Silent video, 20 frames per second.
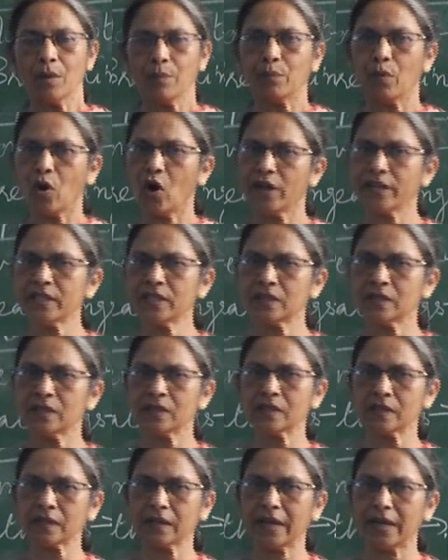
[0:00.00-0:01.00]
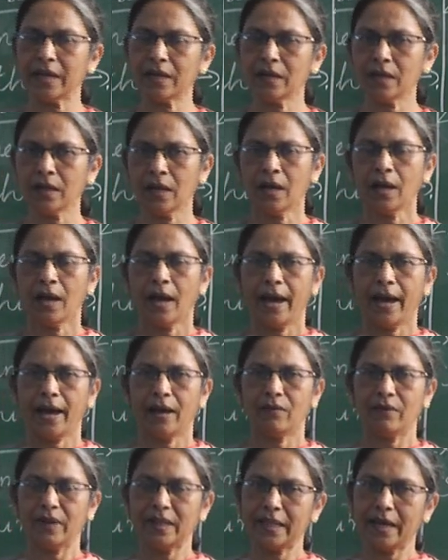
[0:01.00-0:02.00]
moist skin,
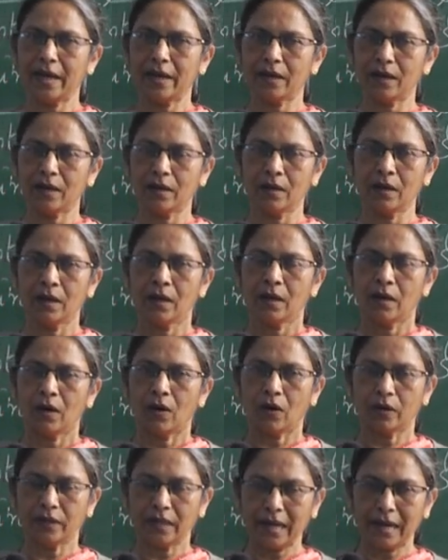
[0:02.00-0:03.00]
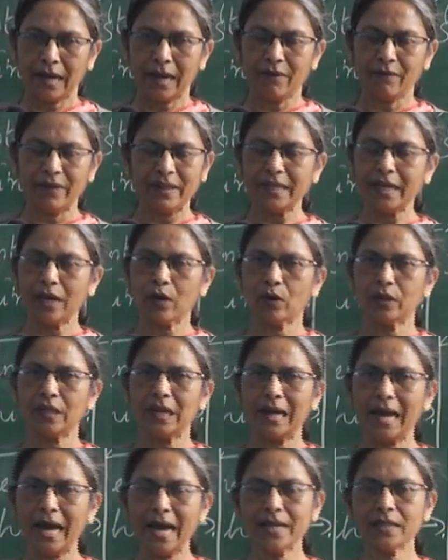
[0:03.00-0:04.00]
and when they are on the
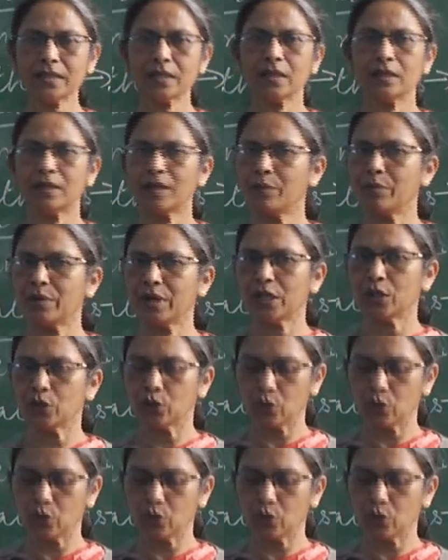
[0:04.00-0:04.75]
land, they breathe